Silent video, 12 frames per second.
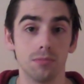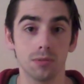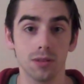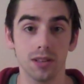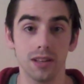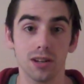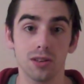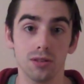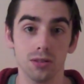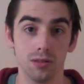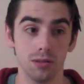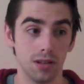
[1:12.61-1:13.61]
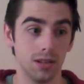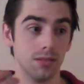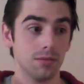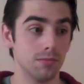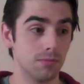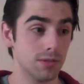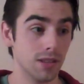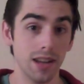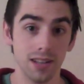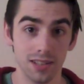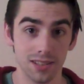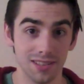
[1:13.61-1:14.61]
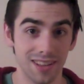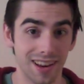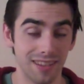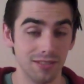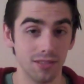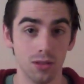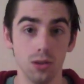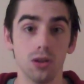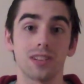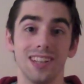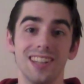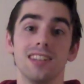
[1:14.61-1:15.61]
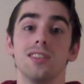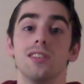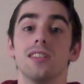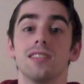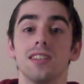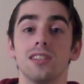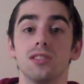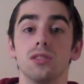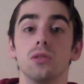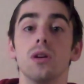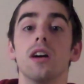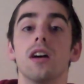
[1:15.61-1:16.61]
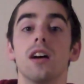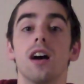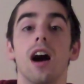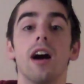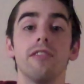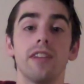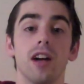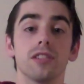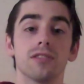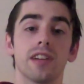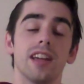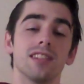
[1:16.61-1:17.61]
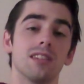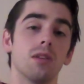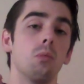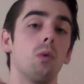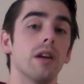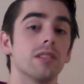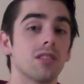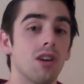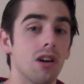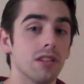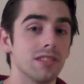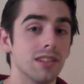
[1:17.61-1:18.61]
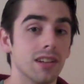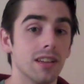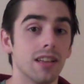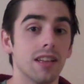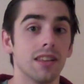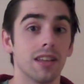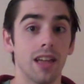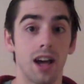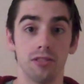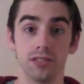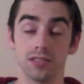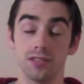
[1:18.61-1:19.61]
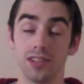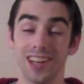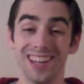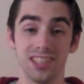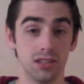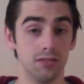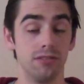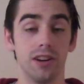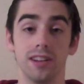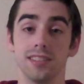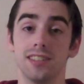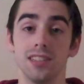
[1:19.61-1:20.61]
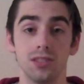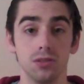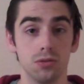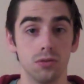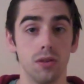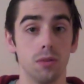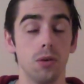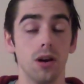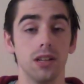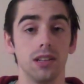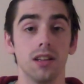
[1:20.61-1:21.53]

clinical uh, scientists that have looked into this issue of calcification and what's causing the calcification of various tissues throughout the body.